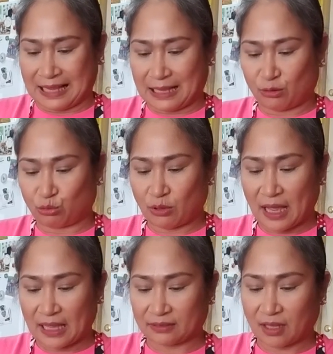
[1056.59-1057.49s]
Oh,
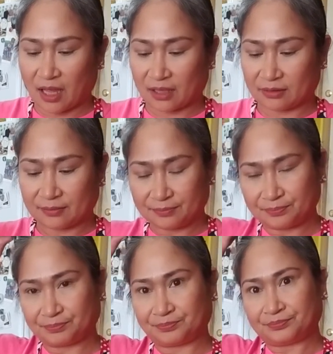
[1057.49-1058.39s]
hot.
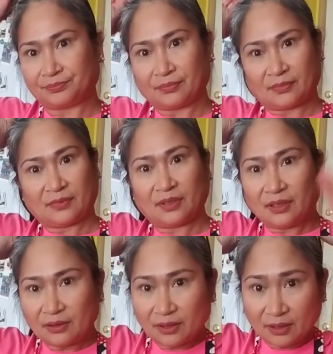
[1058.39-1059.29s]

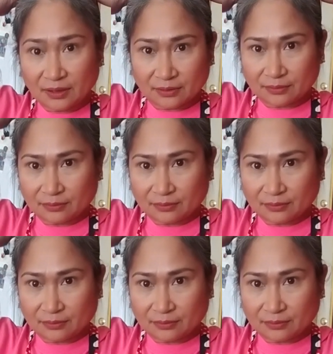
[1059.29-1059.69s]
They're done.